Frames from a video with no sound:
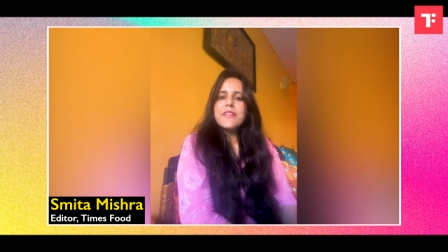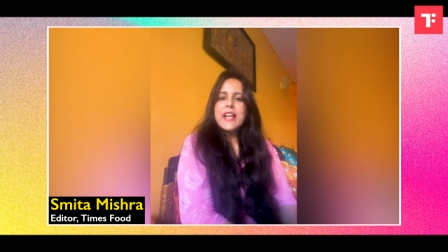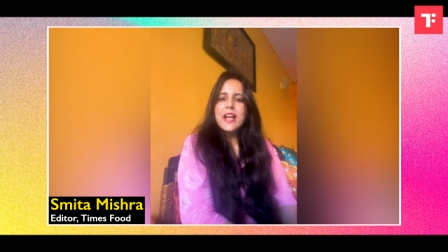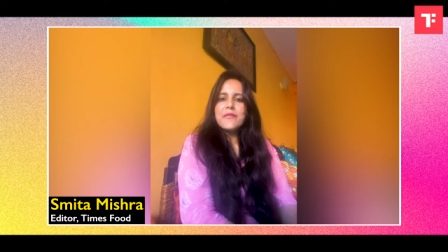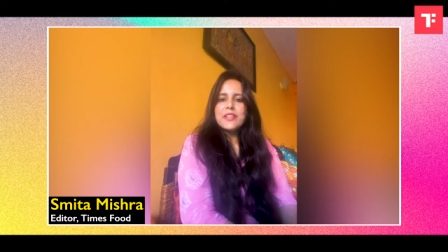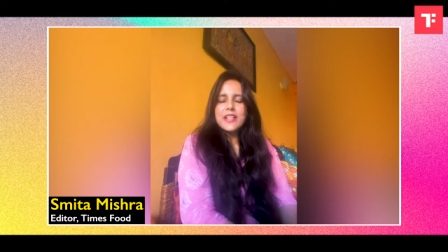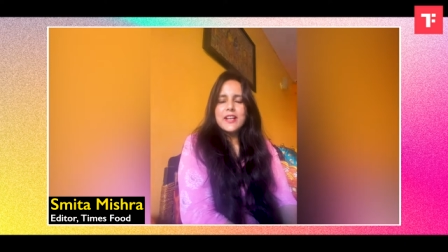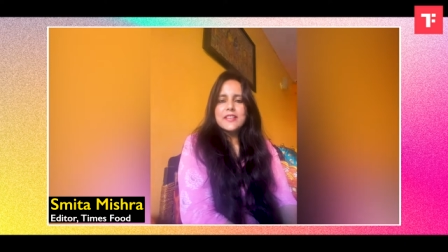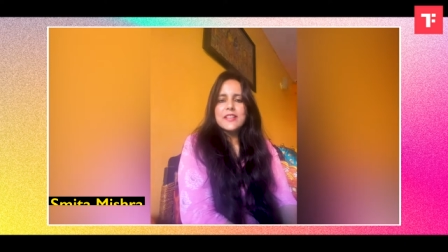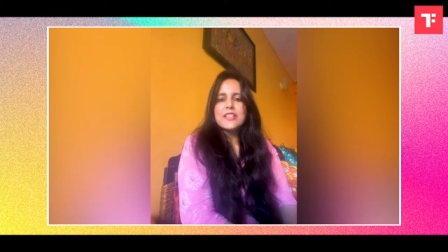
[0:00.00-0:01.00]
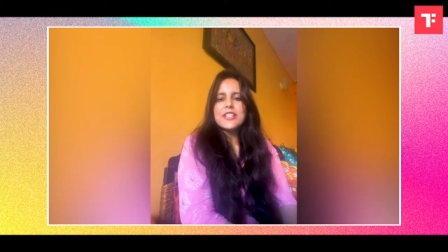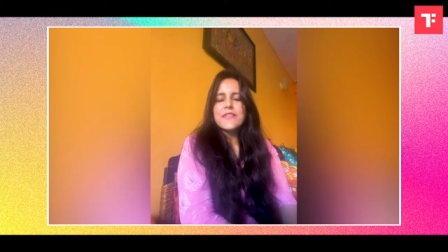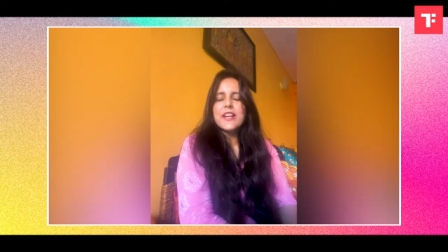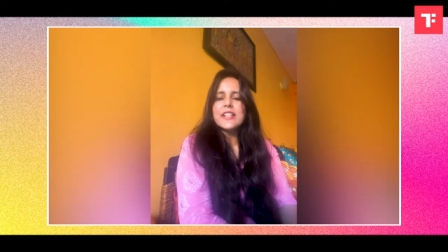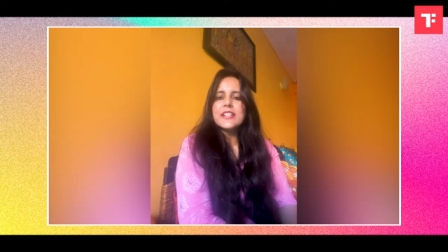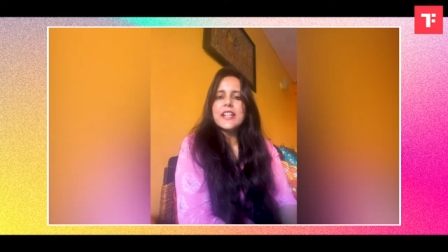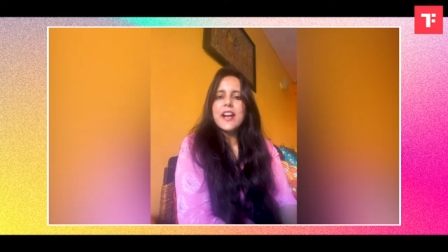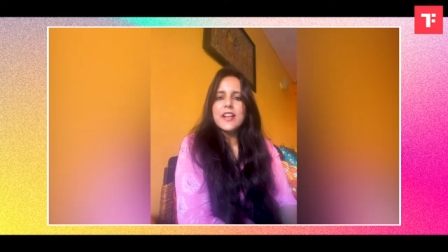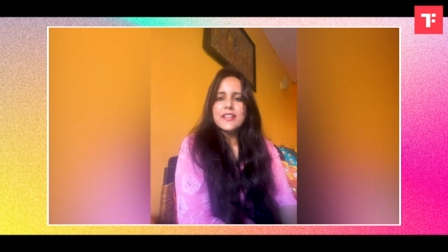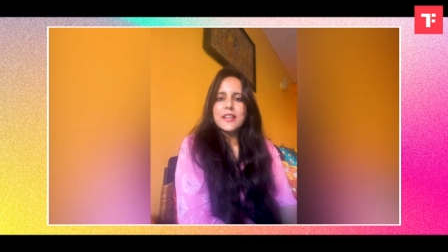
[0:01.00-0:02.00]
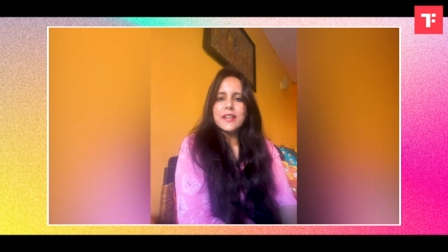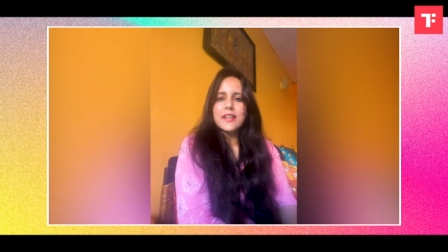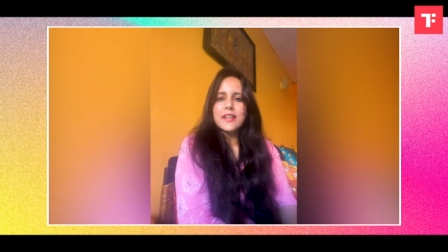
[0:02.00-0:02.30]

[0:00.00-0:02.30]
we have with us Chef Aditi Handa.